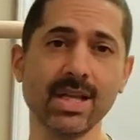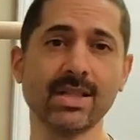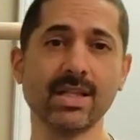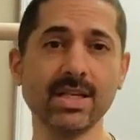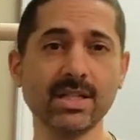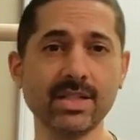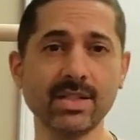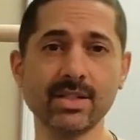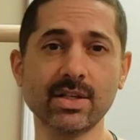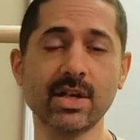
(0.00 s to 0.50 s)

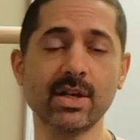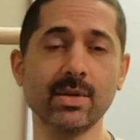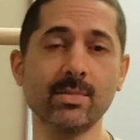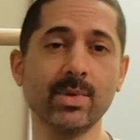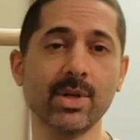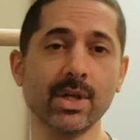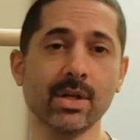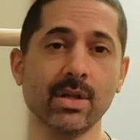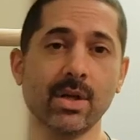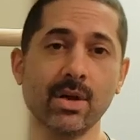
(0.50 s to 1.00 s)
This is going to
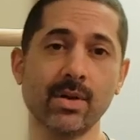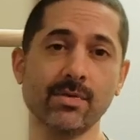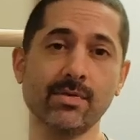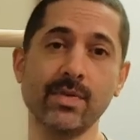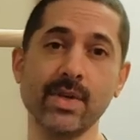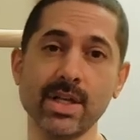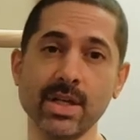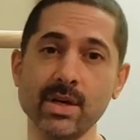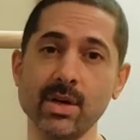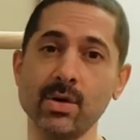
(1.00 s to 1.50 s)
be a long
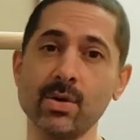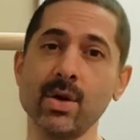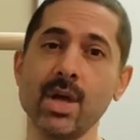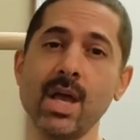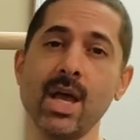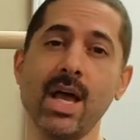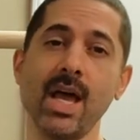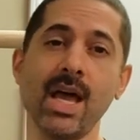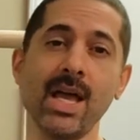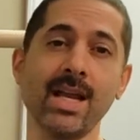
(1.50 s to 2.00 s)
video
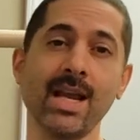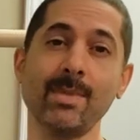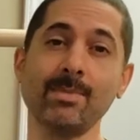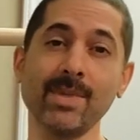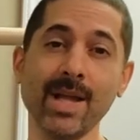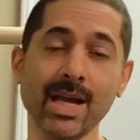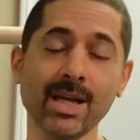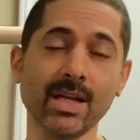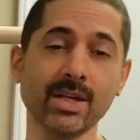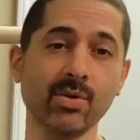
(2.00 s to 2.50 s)
and I'm
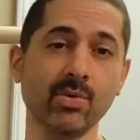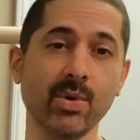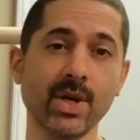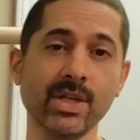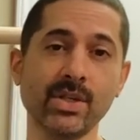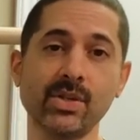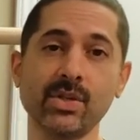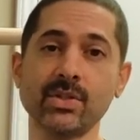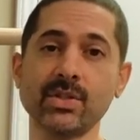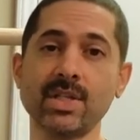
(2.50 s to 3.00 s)
not going to
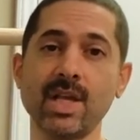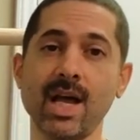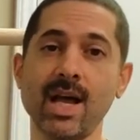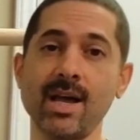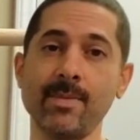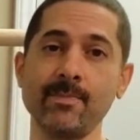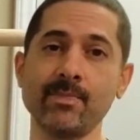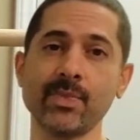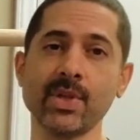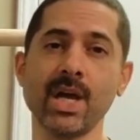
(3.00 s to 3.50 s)
waste your
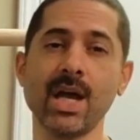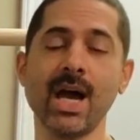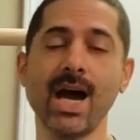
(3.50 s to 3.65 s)
time.